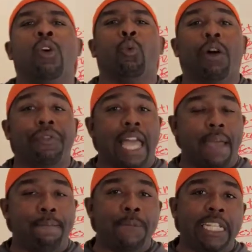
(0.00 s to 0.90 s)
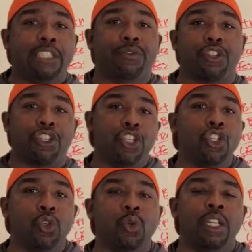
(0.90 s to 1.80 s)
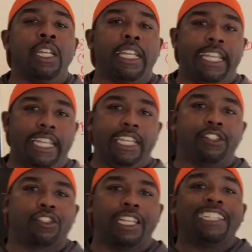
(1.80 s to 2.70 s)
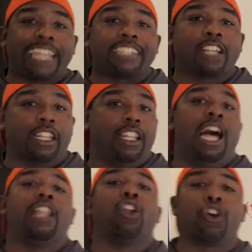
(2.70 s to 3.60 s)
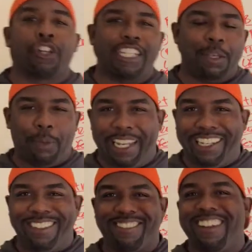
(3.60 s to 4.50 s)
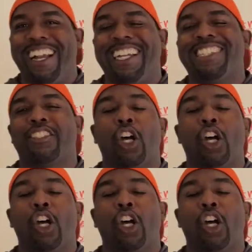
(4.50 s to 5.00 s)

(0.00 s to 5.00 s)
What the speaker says: What that means for you is it takes a lot longer to get paid, right?